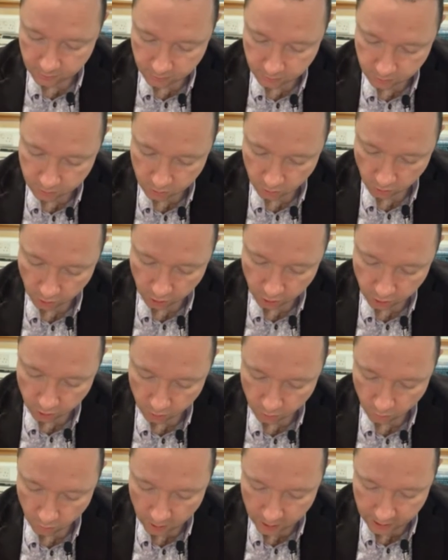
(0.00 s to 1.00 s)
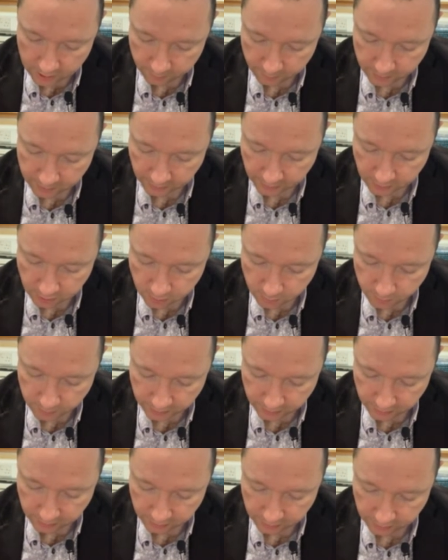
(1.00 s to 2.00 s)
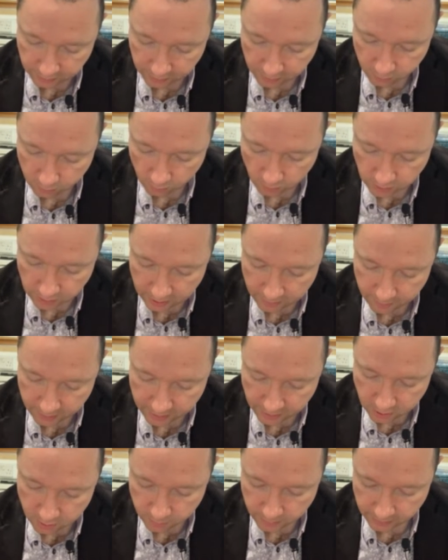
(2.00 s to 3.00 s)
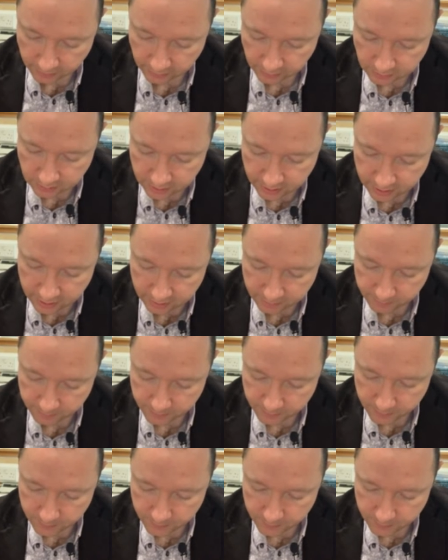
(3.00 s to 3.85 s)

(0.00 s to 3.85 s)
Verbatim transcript: So using y b = mx a,